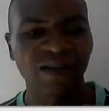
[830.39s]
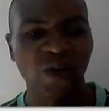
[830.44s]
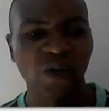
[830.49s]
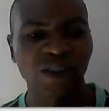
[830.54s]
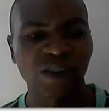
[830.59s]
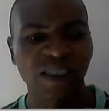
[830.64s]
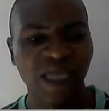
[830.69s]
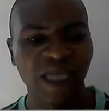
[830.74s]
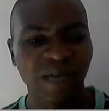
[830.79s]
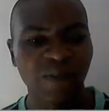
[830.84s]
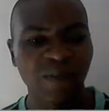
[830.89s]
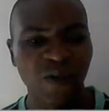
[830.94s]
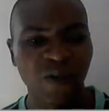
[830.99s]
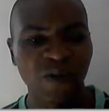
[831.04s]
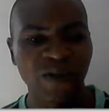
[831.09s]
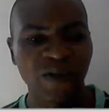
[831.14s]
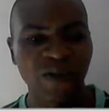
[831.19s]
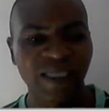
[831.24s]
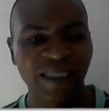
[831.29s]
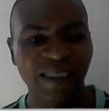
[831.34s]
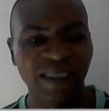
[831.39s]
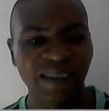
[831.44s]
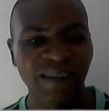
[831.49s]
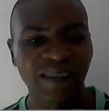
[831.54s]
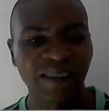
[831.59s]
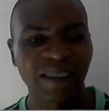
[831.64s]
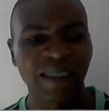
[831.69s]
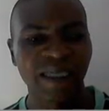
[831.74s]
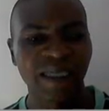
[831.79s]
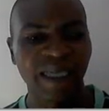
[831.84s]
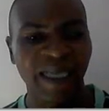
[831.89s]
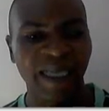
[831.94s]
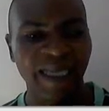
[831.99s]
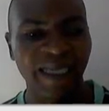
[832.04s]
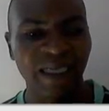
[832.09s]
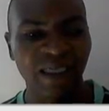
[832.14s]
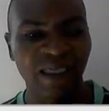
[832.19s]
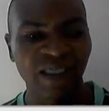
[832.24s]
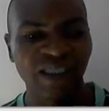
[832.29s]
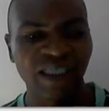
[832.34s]
does Cameroonian
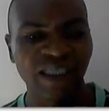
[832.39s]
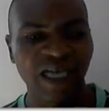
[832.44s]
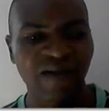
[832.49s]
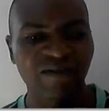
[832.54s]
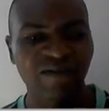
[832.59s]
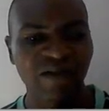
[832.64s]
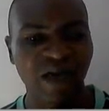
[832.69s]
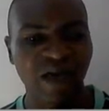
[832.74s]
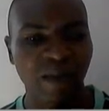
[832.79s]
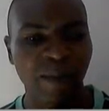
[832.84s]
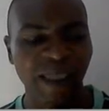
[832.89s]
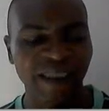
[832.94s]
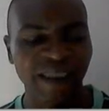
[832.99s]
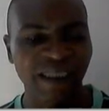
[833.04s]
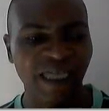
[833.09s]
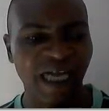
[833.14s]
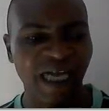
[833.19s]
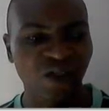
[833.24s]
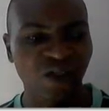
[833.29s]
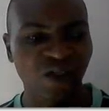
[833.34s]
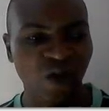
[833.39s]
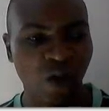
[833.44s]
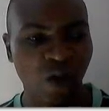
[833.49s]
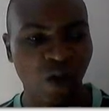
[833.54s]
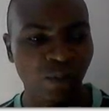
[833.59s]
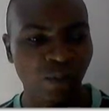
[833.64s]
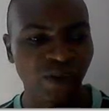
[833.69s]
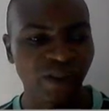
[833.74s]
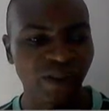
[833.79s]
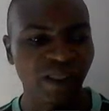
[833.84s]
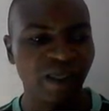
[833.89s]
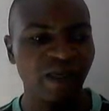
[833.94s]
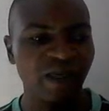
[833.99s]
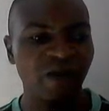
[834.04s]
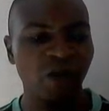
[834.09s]
English have grammatical norms?